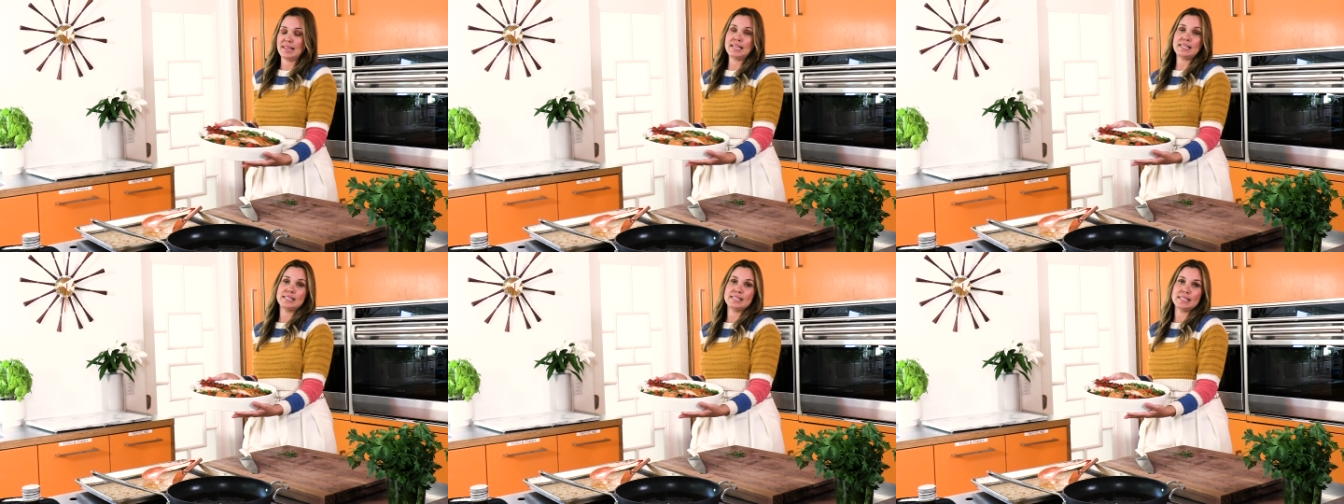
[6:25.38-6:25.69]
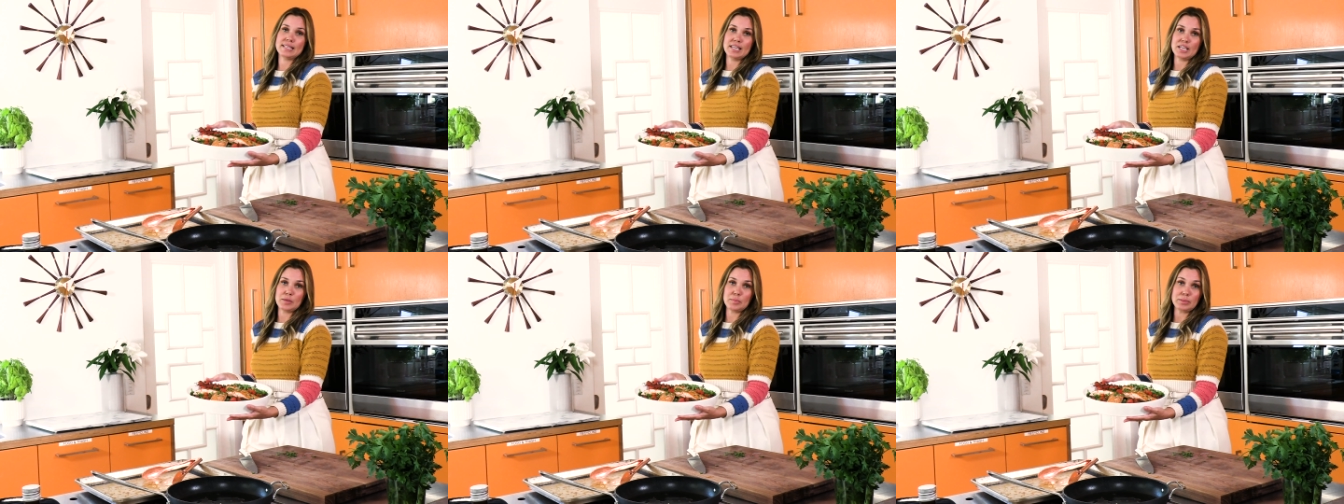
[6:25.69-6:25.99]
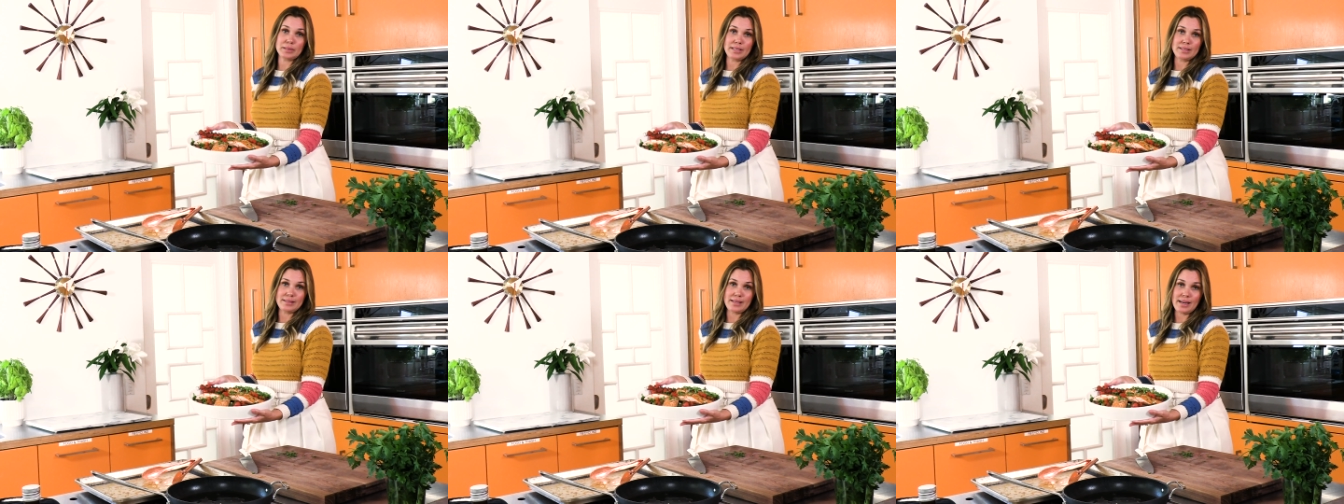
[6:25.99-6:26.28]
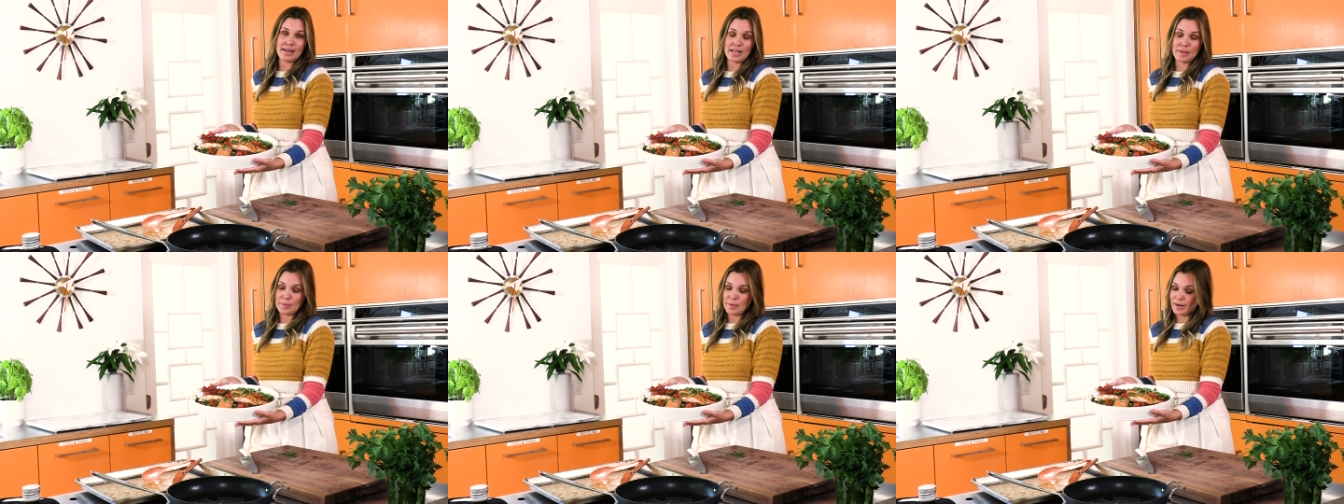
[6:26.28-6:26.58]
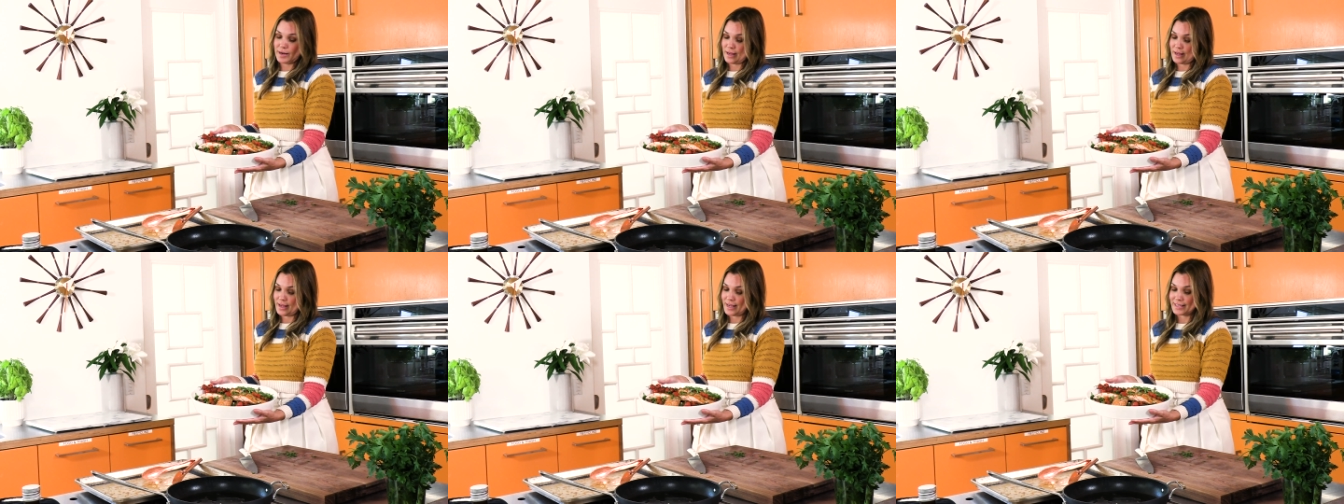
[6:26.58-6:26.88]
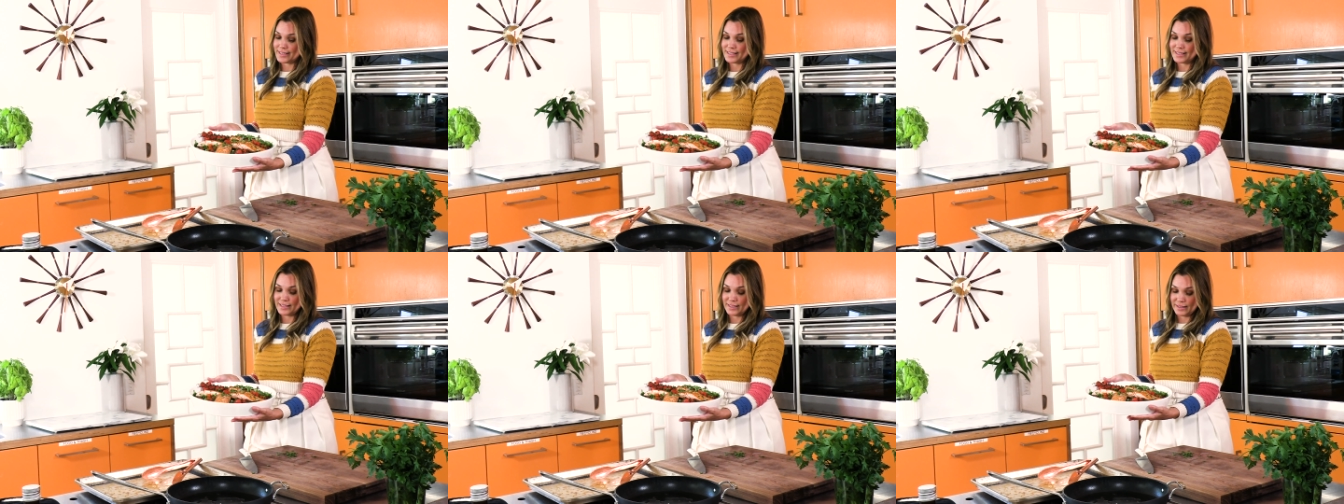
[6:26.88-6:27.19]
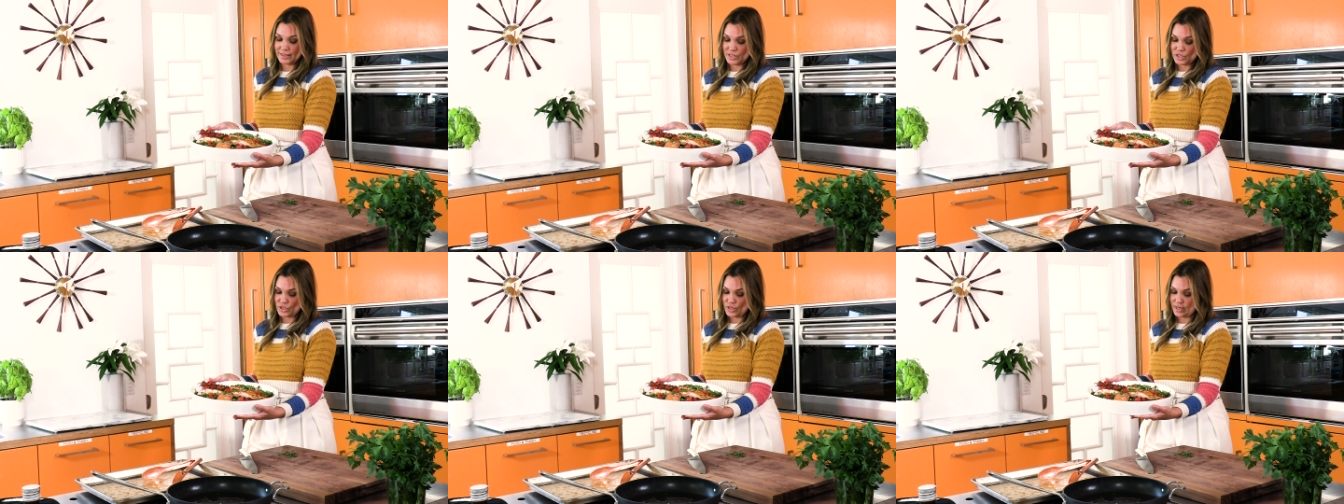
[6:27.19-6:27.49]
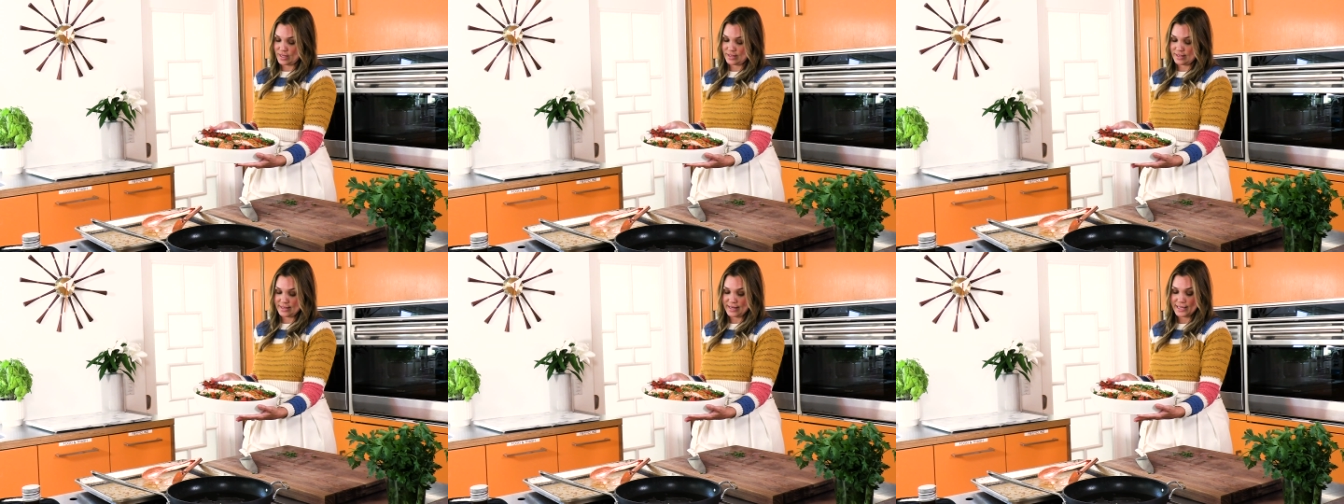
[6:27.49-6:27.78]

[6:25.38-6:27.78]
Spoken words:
This is gonna please anybody. It's delicious.